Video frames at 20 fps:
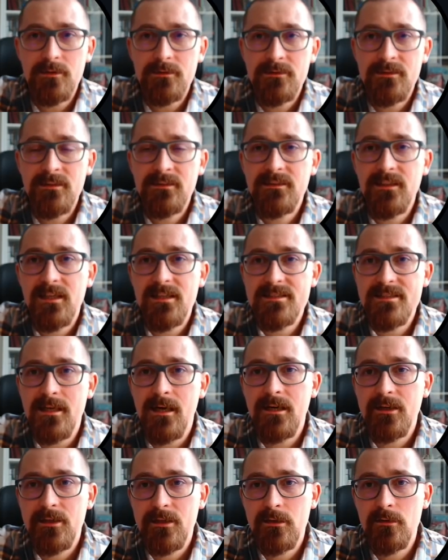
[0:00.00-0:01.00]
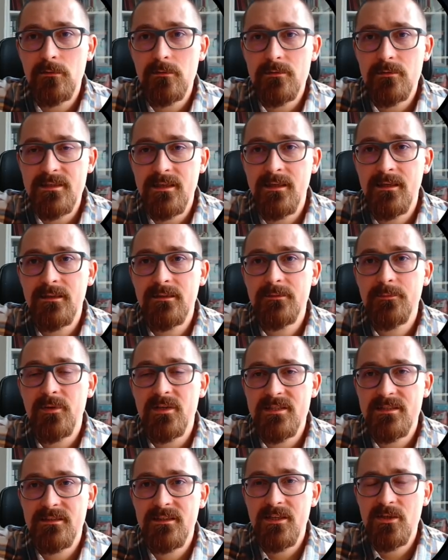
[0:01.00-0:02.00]
details, articles, and
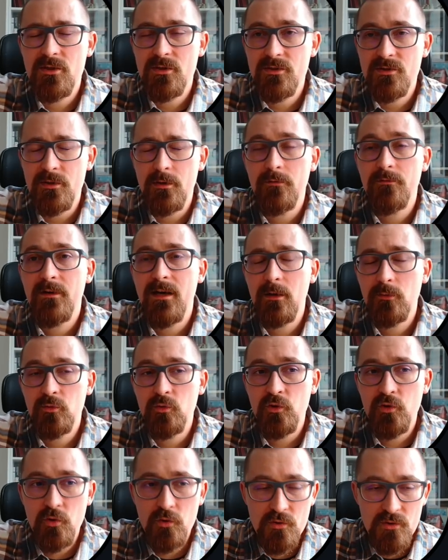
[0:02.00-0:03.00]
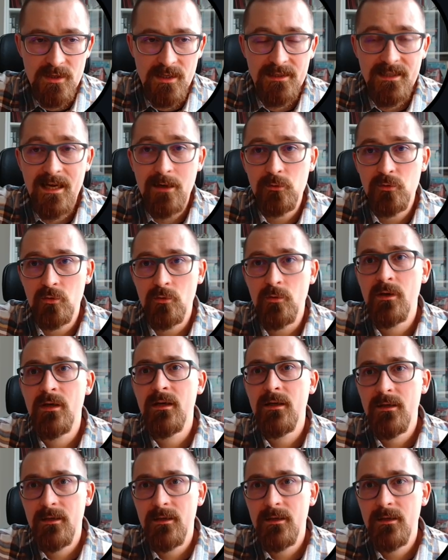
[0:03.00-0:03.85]
presentations of how to use and how to